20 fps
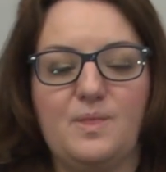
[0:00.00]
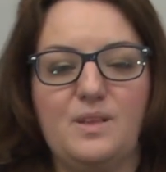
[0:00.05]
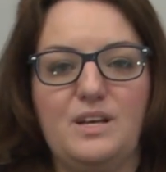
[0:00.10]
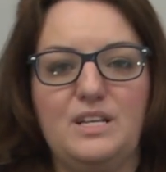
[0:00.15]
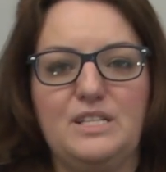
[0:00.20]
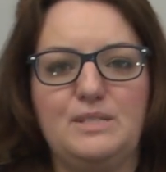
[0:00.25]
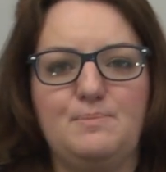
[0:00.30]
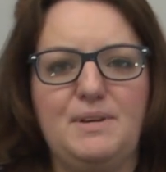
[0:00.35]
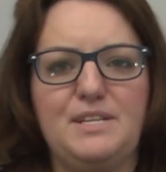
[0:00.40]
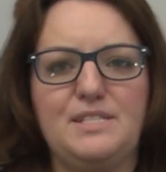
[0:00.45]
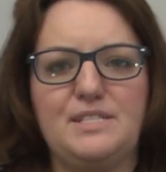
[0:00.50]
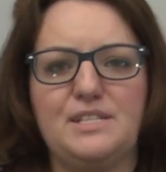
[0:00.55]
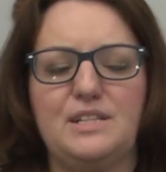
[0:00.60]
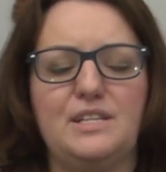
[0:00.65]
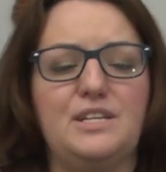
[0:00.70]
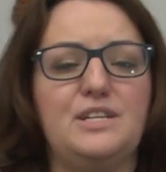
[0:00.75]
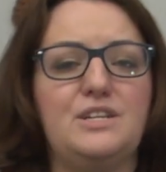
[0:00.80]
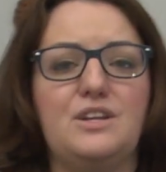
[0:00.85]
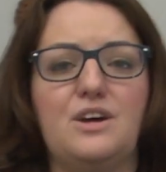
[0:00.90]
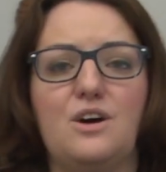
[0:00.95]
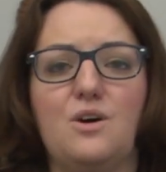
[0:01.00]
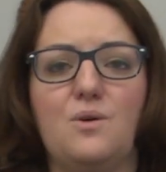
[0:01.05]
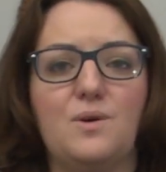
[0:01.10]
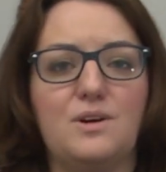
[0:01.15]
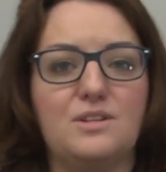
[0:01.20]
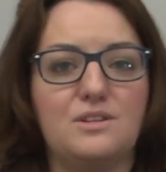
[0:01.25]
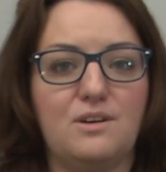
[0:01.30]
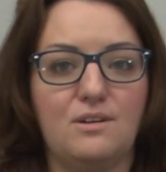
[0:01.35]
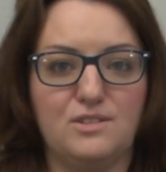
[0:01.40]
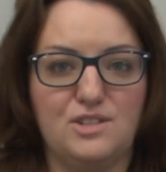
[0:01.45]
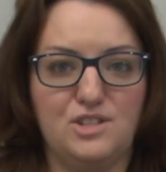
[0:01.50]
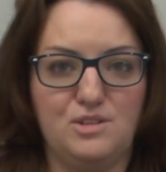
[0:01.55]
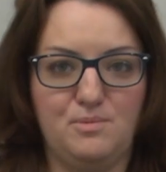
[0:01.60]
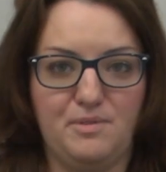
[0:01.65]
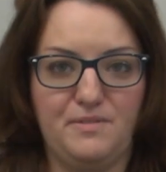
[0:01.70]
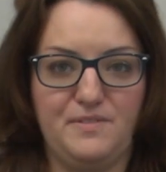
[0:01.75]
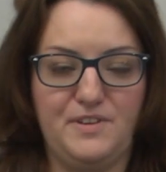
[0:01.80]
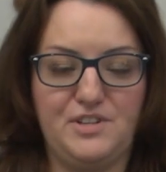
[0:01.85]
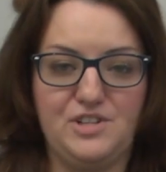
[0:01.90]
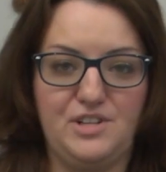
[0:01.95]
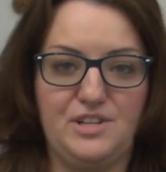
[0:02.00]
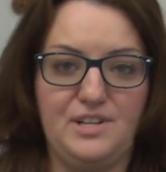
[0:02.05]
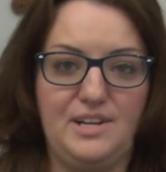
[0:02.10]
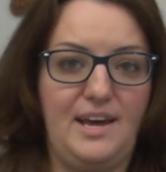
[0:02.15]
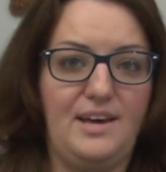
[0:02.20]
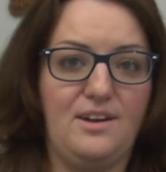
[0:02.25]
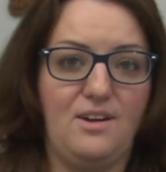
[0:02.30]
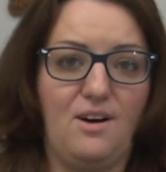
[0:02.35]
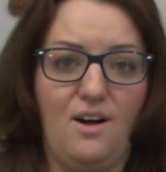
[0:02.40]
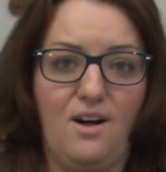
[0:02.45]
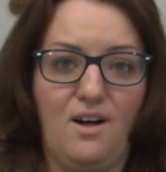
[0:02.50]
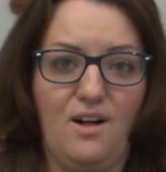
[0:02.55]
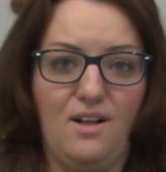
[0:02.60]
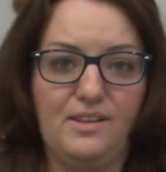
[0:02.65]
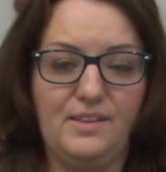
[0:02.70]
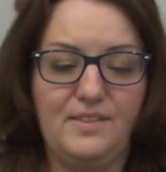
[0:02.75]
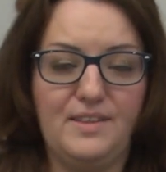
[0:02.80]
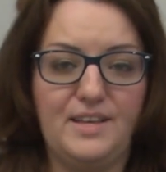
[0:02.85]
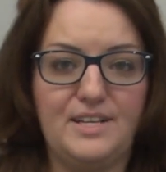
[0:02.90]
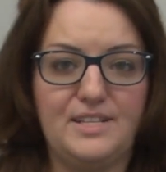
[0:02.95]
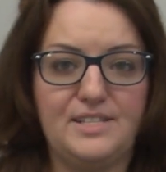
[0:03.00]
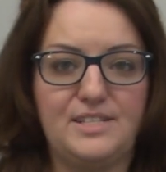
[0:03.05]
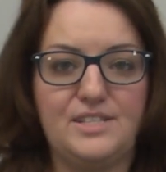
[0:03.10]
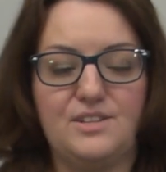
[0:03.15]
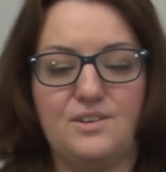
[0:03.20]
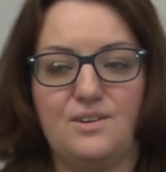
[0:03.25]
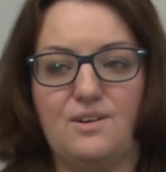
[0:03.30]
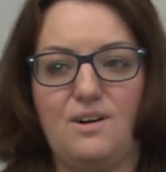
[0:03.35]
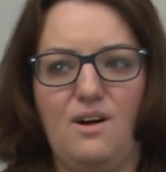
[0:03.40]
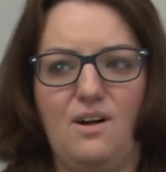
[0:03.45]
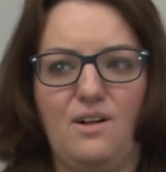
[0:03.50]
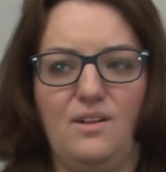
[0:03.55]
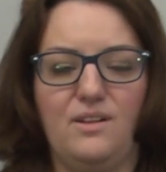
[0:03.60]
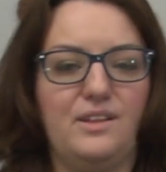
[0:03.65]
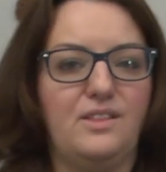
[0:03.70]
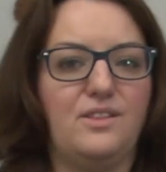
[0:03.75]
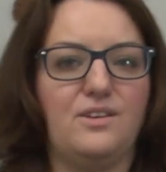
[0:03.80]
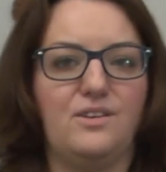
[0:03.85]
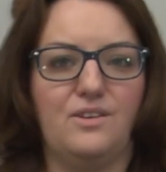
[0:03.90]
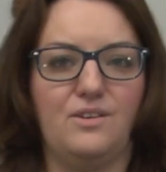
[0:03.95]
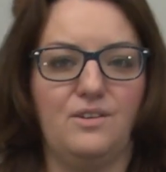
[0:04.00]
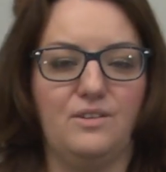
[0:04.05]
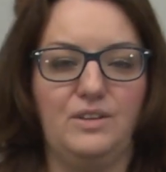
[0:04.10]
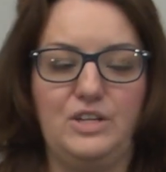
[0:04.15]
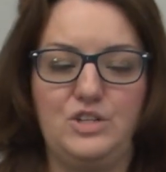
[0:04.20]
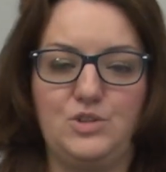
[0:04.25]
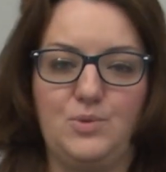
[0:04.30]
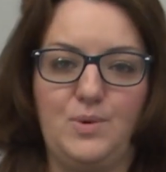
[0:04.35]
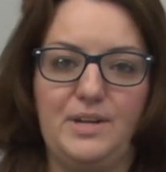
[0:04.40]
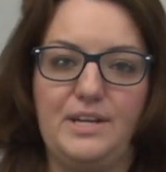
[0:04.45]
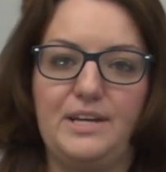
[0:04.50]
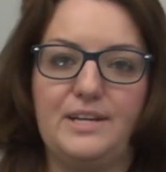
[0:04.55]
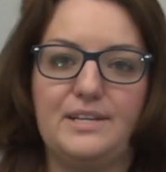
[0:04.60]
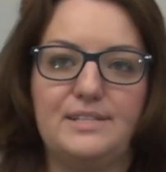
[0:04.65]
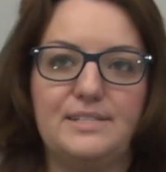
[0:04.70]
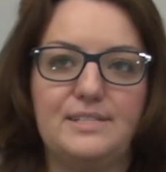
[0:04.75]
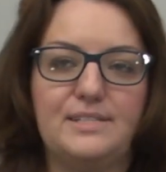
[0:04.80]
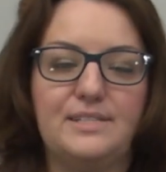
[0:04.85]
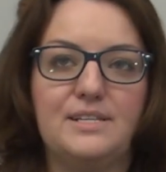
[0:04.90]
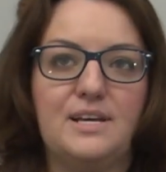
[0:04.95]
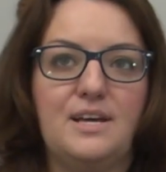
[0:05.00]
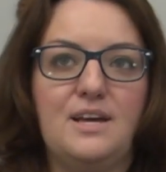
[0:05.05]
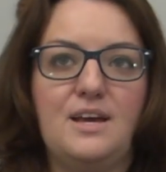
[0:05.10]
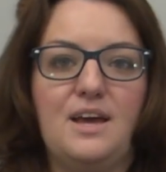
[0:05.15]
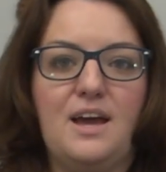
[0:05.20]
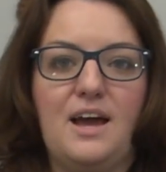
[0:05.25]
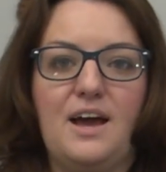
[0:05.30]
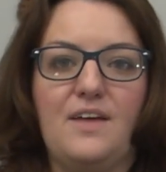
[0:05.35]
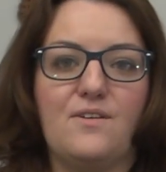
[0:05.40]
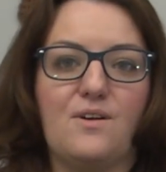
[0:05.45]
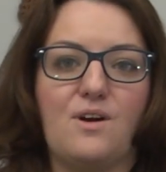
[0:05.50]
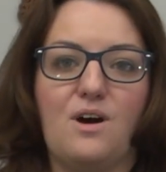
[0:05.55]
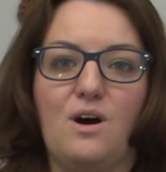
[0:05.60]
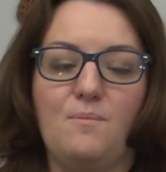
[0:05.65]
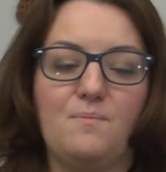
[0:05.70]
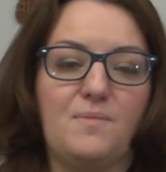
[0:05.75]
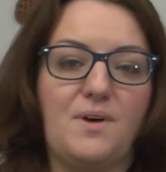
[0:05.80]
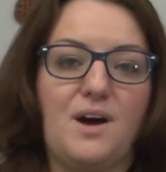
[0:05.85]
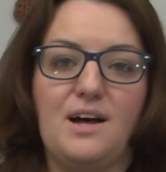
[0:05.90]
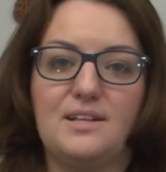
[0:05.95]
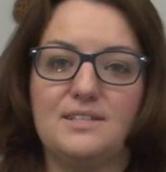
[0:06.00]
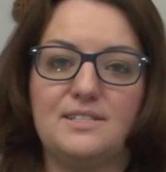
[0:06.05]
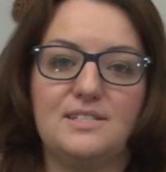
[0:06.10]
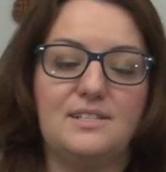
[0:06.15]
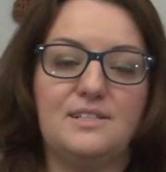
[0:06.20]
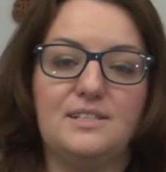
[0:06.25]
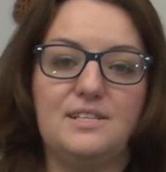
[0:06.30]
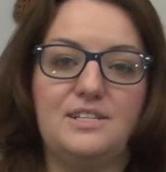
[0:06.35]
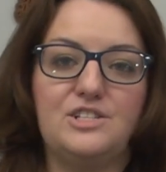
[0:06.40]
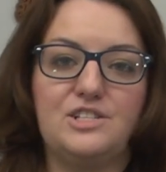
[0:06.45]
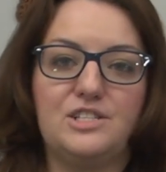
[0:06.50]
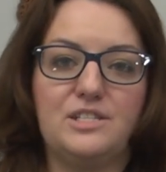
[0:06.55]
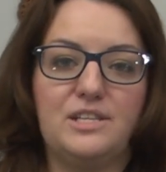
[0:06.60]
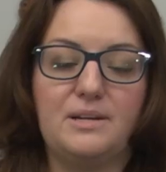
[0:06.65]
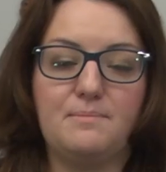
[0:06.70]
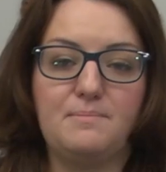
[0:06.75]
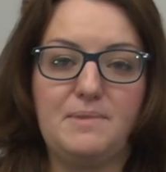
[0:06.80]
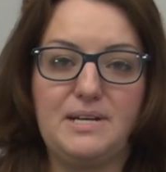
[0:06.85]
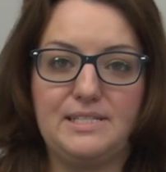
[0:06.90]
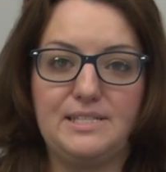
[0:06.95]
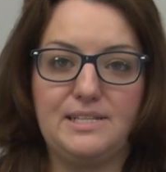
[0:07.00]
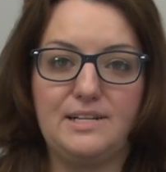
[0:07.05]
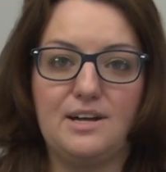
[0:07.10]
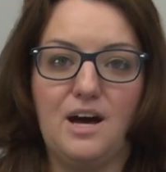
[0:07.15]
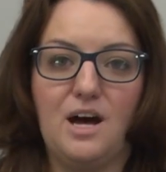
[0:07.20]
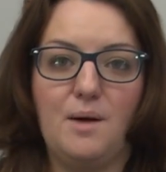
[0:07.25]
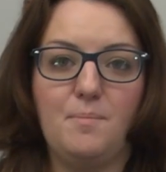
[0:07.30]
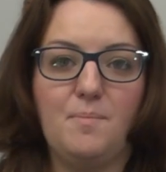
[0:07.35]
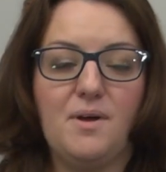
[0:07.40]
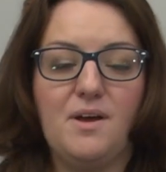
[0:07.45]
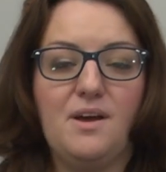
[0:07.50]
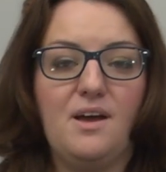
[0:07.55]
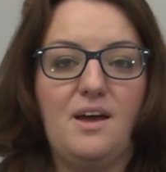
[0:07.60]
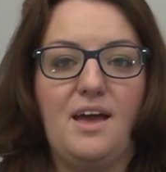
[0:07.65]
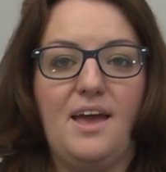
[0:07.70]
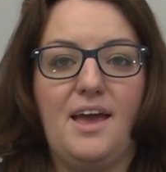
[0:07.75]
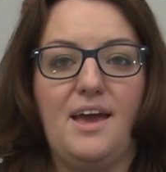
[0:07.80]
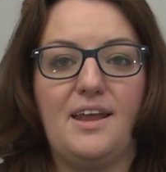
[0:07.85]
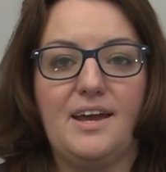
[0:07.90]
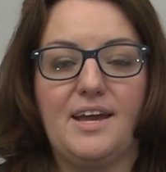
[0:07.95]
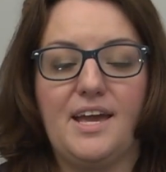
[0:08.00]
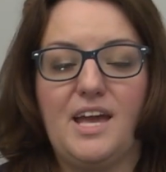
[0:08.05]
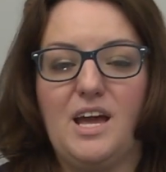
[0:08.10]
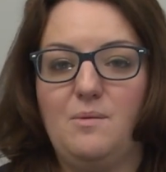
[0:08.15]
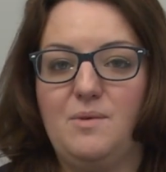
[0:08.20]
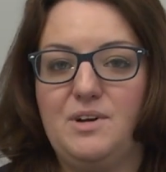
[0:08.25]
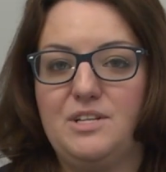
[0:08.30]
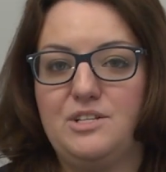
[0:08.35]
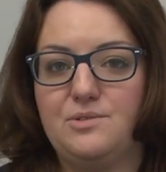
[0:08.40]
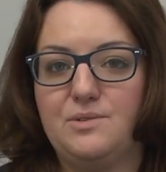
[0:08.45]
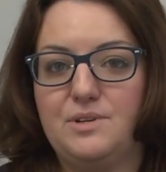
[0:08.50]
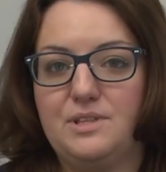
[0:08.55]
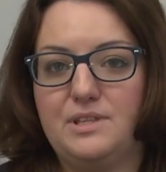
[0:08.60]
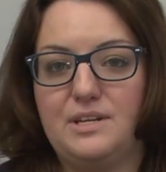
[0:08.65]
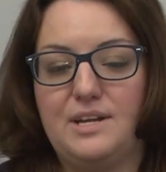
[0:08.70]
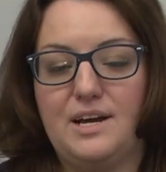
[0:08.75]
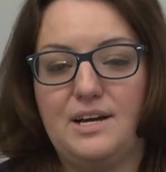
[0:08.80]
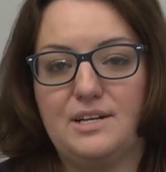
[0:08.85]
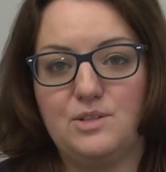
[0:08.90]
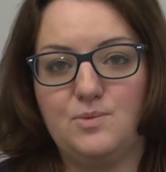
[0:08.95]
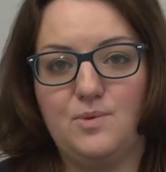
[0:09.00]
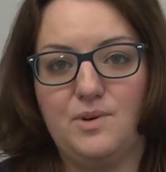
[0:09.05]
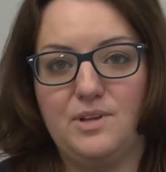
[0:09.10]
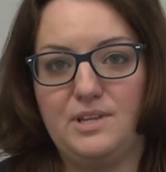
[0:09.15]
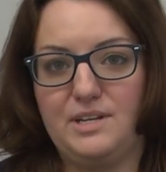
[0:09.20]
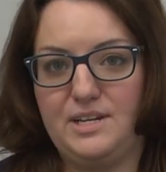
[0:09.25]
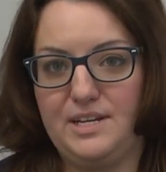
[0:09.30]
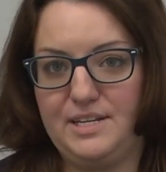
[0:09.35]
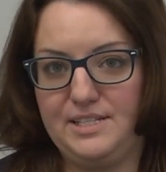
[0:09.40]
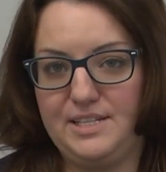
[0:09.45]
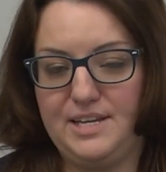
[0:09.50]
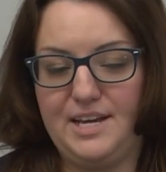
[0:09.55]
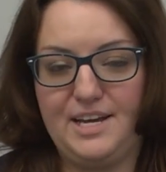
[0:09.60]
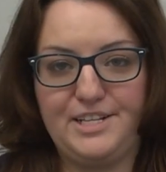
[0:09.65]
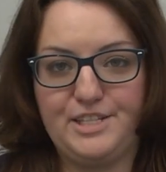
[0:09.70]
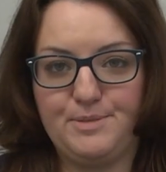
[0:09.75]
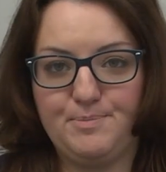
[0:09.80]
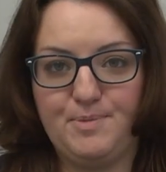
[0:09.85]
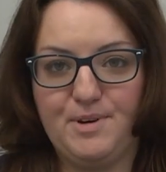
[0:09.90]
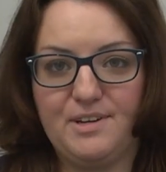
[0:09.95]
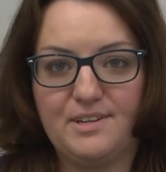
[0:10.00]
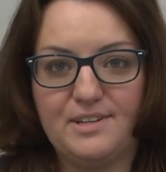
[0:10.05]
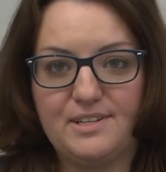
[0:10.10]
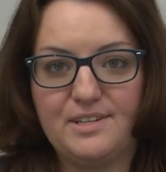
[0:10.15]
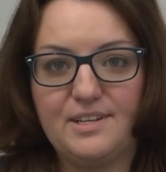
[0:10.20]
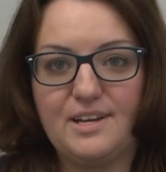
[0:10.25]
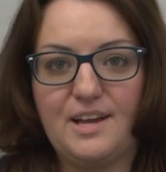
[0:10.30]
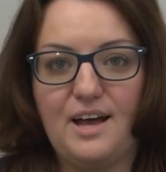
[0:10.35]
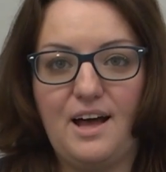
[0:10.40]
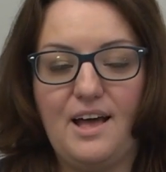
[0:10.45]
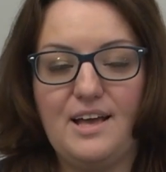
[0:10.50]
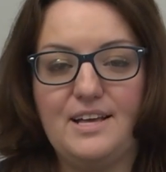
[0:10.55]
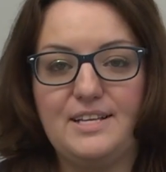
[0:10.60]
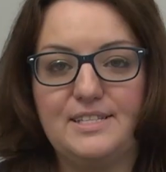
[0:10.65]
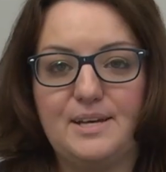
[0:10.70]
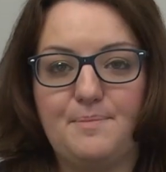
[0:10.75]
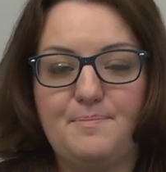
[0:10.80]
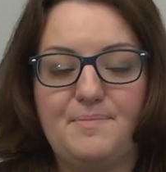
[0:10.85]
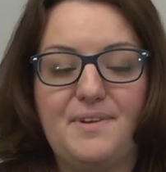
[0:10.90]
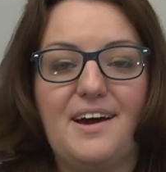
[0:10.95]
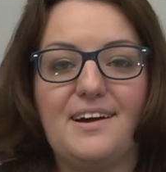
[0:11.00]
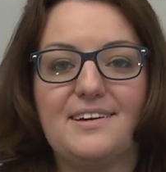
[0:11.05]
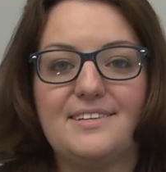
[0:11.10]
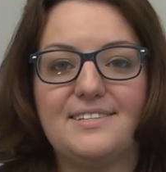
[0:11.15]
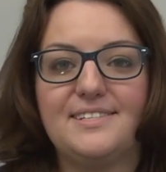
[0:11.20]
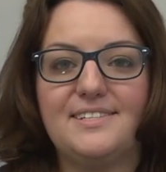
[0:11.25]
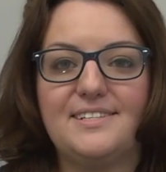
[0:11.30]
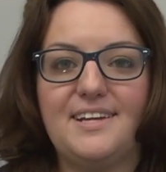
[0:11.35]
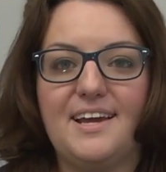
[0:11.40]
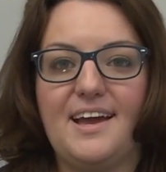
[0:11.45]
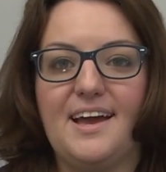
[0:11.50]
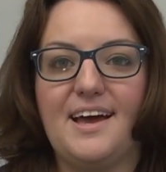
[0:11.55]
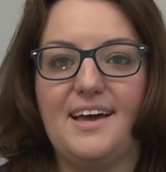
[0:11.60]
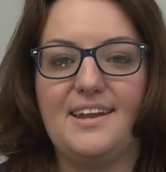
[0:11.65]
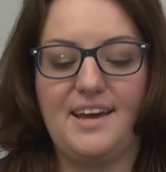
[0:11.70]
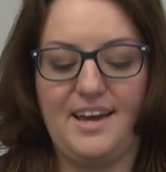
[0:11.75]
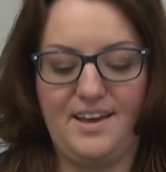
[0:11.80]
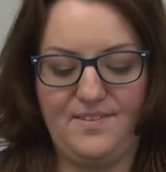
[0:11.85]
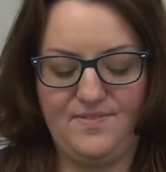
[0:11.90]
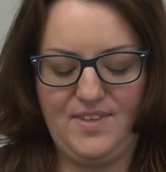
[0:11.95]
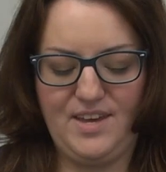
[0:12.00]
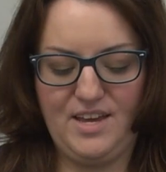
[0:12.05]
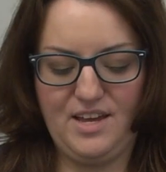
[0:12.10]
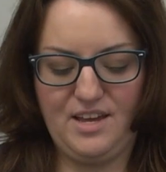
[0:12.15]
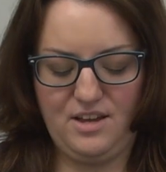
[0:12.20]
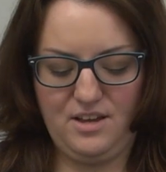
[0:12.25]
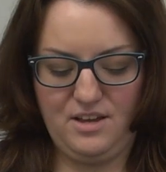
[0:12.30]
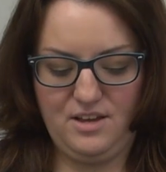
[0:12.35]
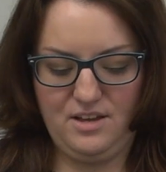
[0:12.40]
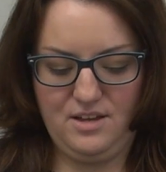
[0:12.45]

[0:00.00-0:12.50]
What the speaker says: is basically no adult supervision at all in this. They're all in their early 20s, and they're all constantly just like messing up. And I can't wait to read the next one. The Daisy Hates book is up next, and I think